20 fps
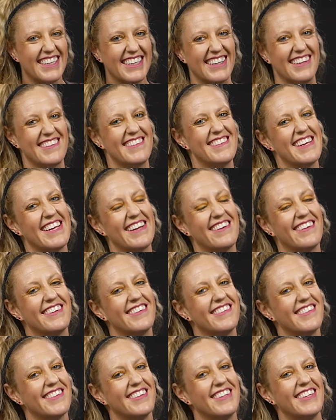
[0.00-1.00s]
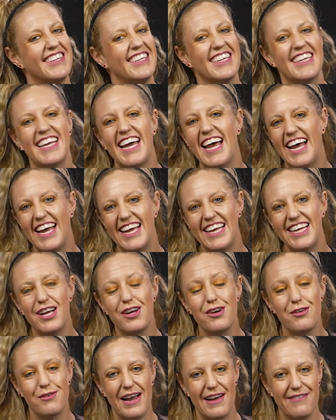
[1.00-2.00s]
Let's take a closer look at the
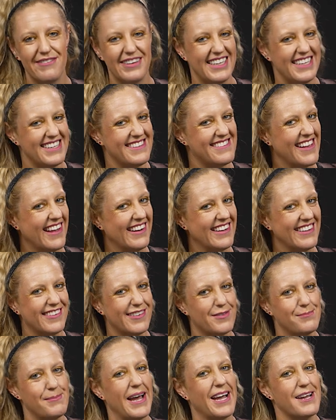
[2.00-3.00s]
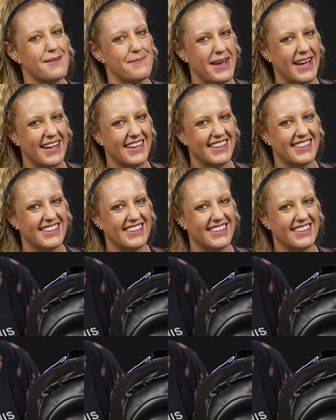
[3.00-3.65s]
Head Gravity Tennis Backpack.